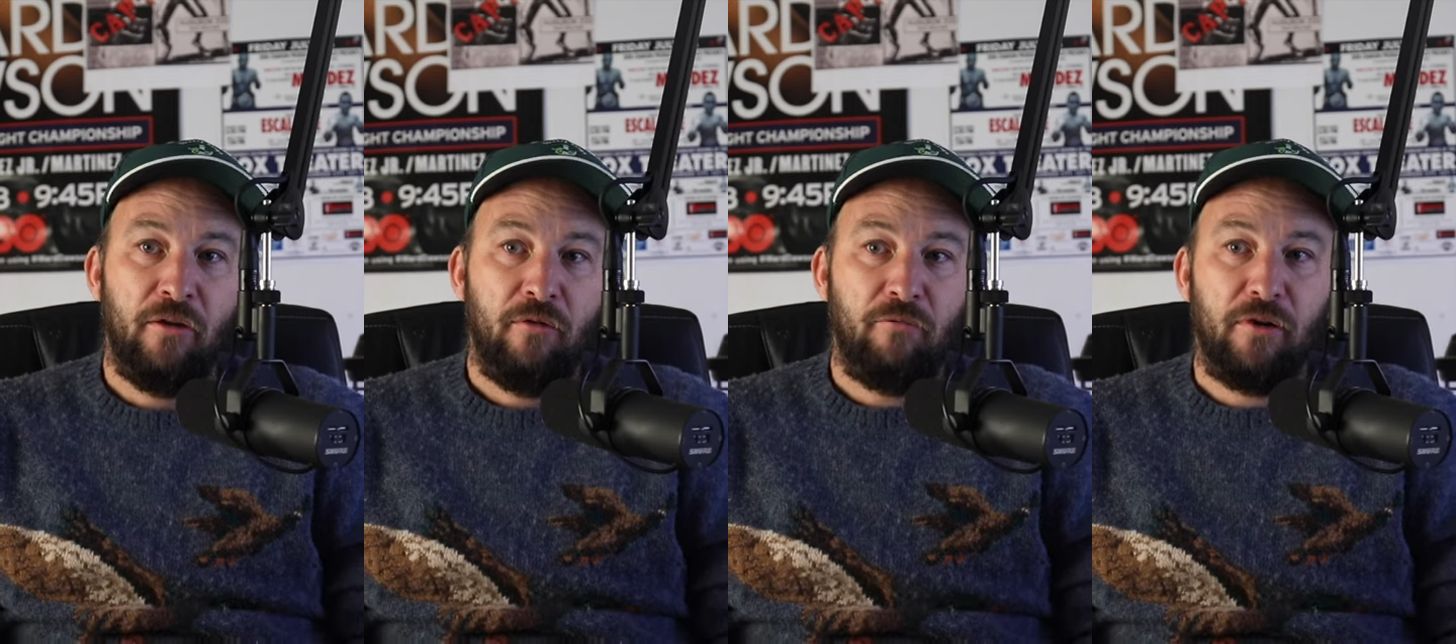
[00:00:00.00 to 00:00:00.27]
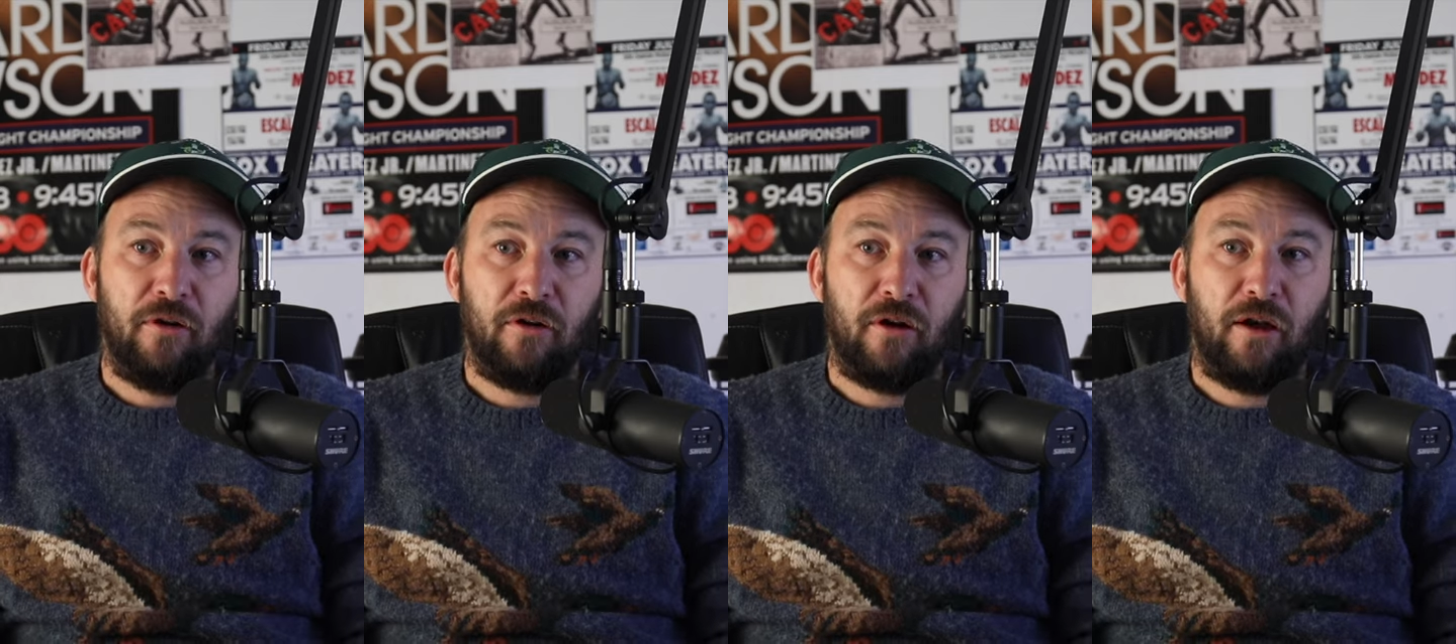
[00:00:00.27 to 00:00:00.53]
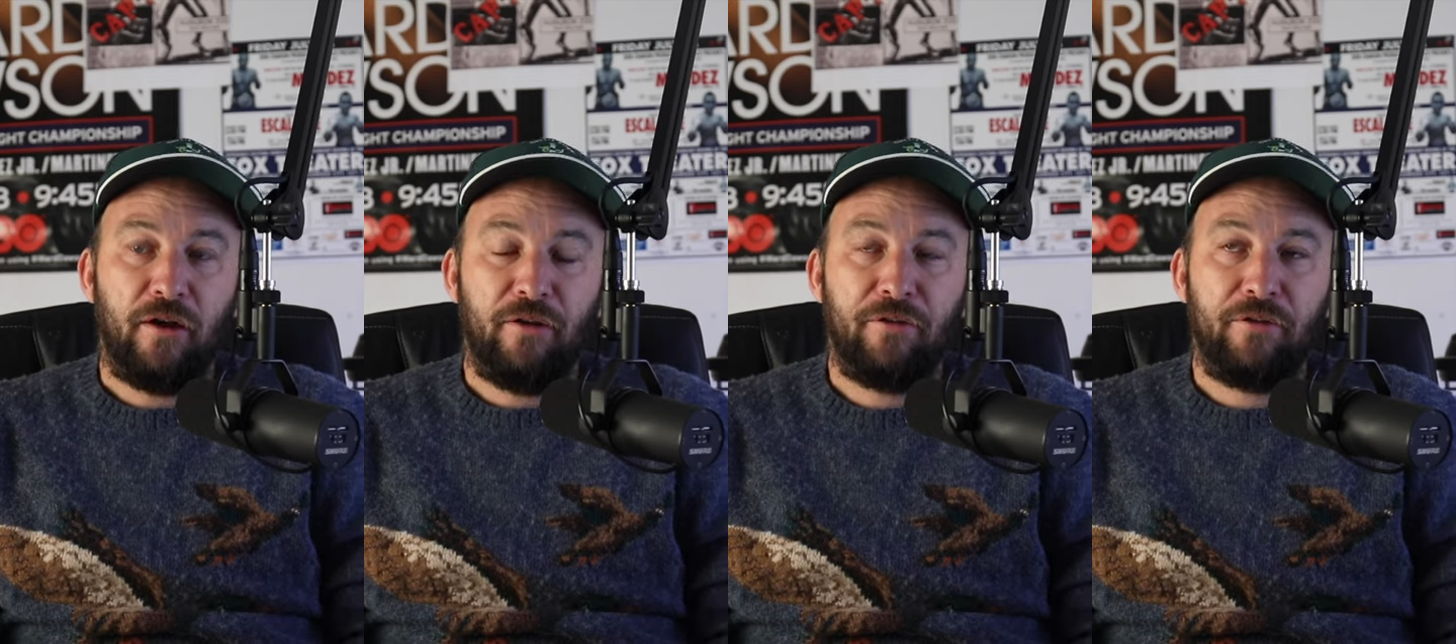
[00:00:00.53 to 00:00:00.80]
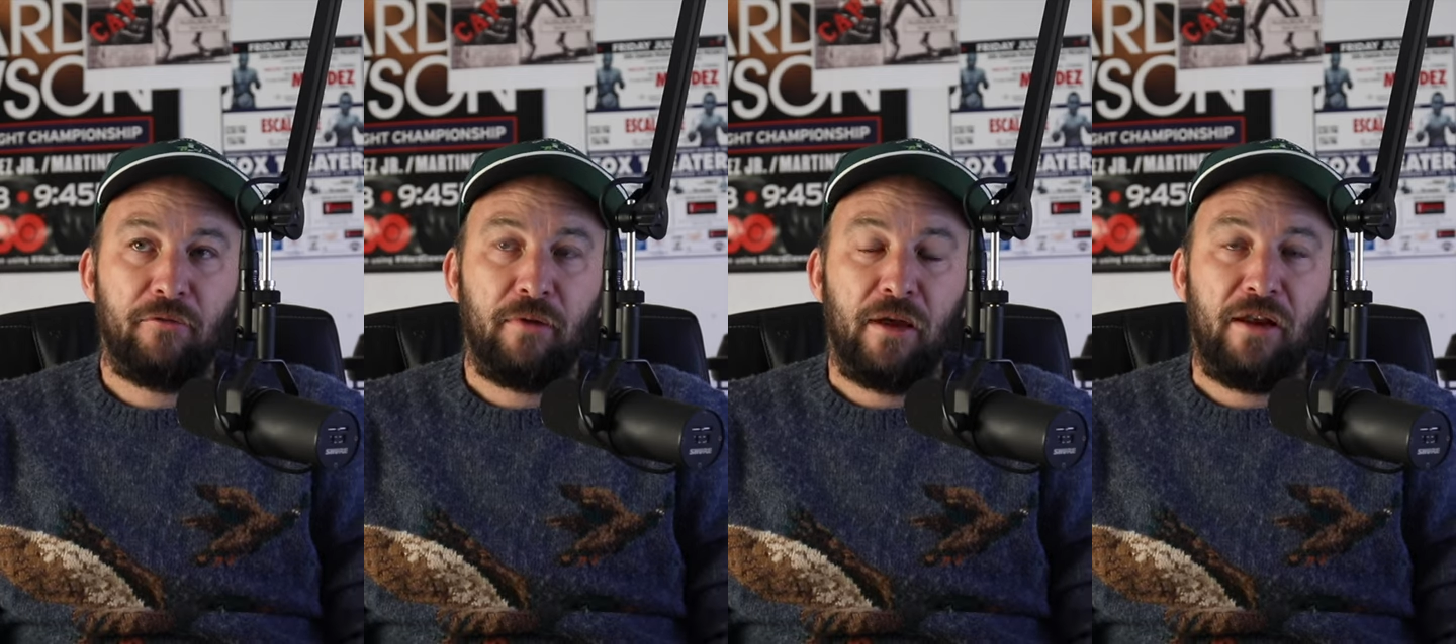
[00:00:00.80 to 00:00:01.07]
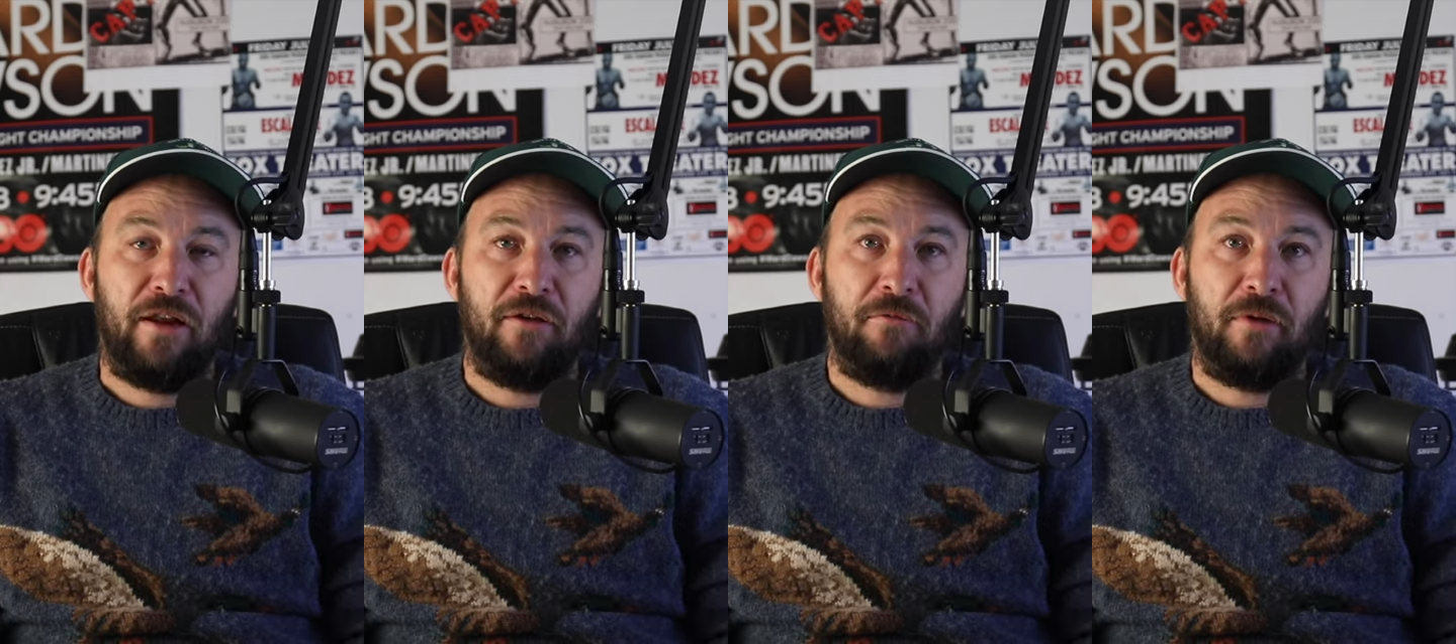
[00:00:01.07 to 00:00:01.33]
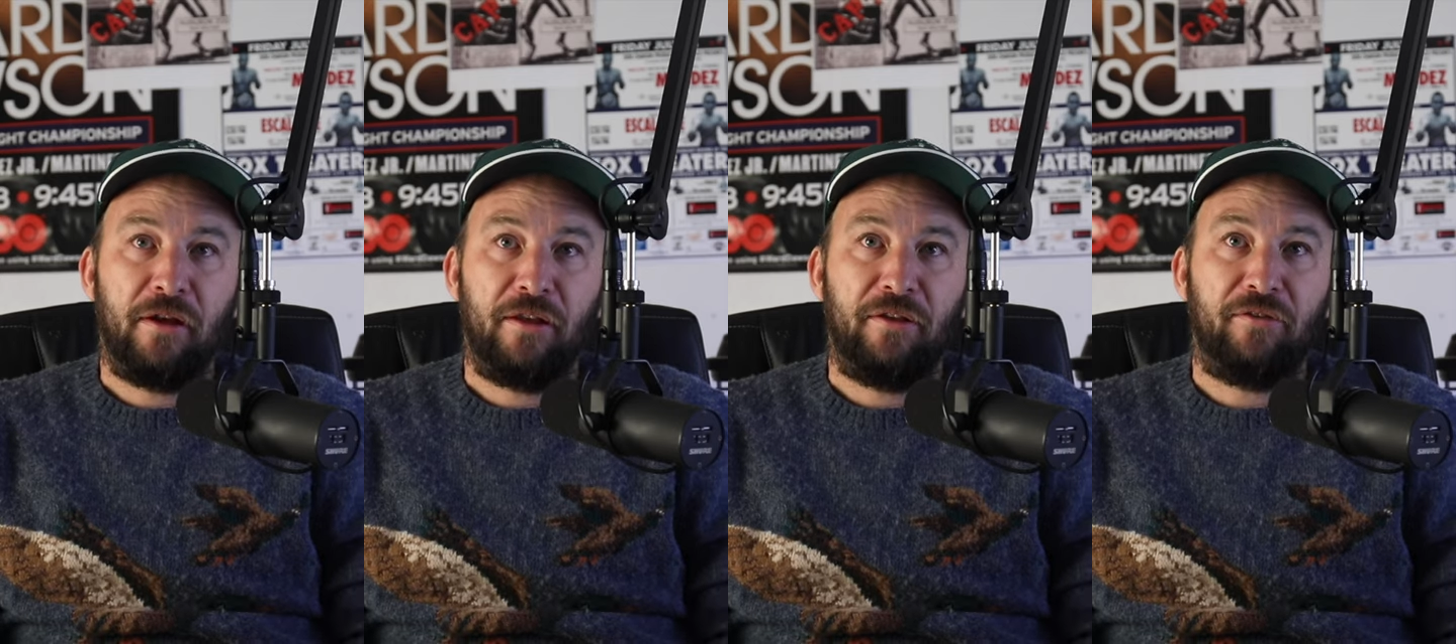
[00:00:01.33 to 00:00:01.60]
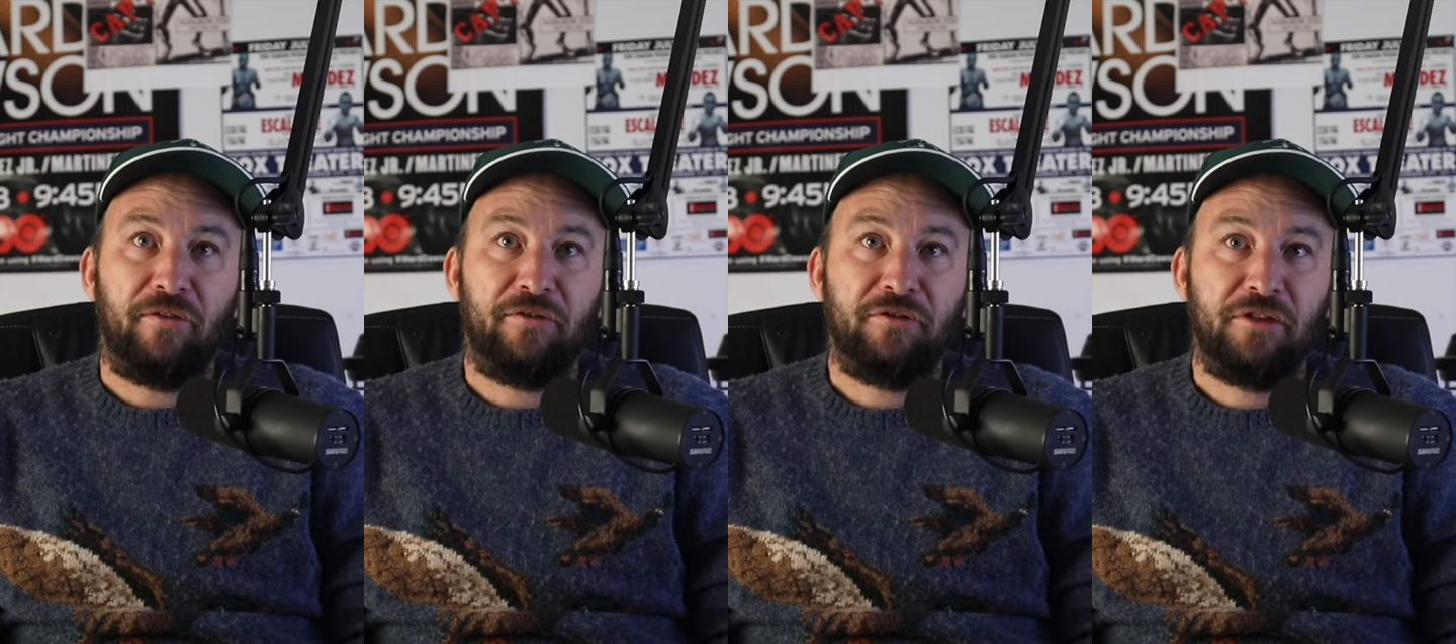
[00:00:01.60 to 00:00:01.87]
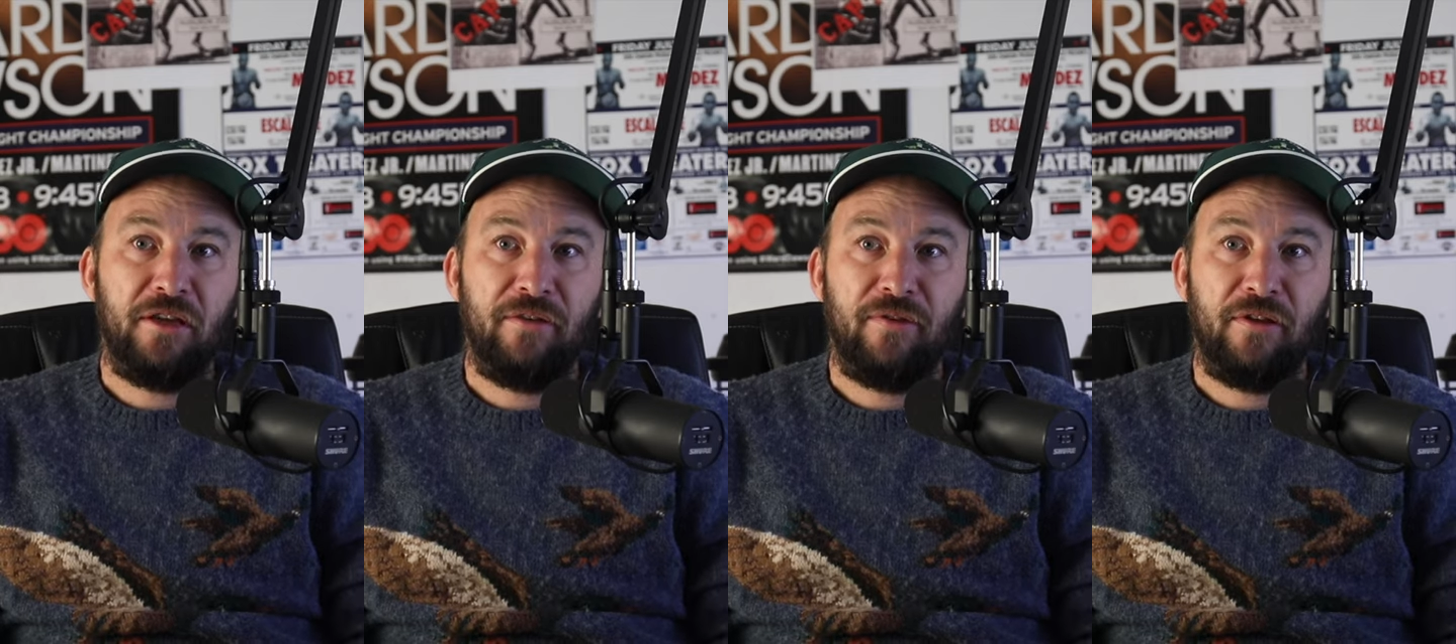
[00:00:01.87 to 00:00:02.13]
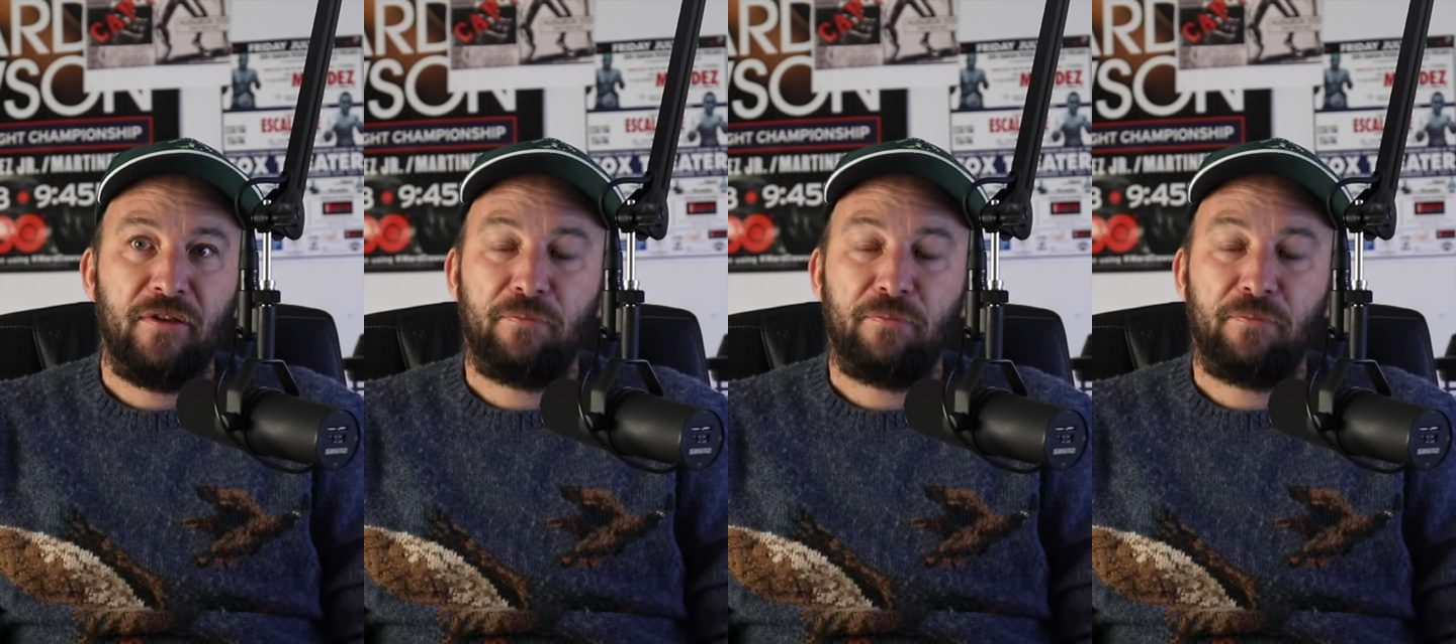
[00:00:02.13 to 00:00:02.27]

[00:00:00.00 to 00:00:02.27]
We are underrating what he is achieving.